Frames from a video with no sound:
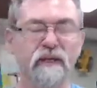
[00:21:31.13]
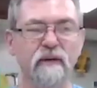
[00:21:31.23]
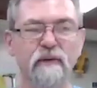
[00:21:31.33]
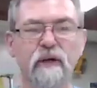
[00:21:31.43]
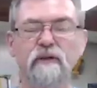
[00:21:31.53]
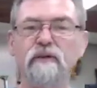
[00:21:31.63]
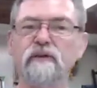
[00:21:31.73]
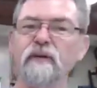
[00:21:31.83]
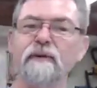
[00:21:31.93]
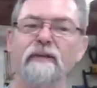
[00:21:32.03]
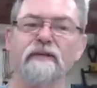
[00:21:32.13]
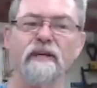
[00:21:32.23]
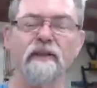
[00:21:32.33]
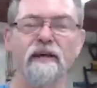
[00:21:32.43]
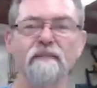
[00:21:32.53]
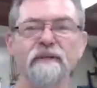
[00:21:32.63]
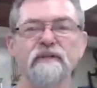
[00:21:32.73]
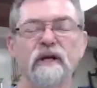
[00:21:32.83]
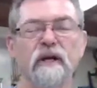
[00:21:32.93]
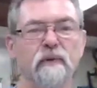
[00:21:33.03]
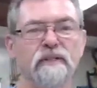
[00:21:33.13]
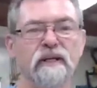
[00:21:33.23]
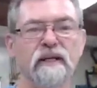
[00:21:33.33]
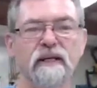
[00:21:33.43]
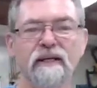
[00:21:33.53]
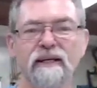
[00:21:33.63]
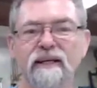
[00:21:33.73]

You know, you think about these other companies like Grizzly,